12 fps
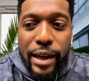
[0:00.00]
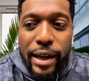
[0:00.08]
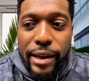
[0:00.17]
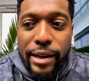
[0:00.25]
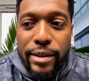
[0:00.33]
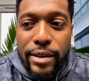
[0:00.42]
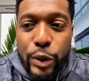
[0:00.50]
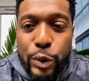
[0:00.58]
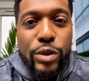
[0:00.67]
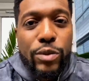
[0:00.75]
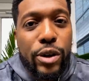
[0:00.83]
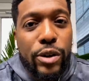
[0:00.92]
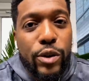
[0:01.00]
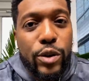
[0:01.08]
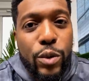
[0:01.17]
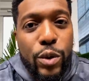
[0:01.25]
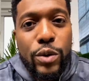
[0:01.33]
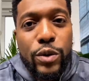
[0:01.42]
And this was one of
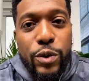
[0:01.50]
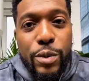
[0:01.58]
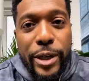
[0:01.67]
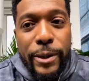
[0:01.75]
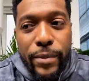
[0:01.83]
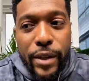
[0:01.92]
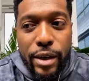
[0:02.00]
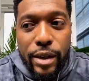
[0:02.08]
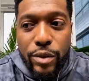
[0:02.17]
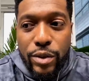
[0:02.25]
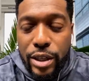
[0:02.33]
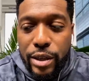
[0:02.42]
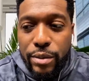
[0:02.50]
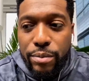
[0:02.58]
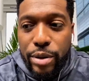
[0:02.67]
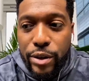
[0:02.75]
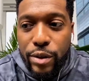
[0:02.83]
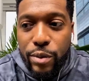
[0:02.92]
those roles for me, uh,
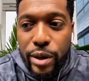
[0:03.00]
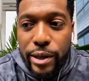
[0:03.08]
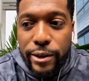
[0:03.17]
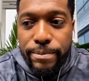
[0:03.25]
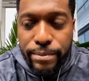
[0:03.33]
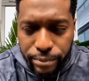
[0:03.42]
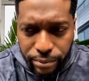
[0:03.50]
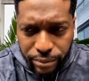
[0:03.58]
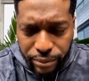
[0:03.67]
Lieutenant Burke, where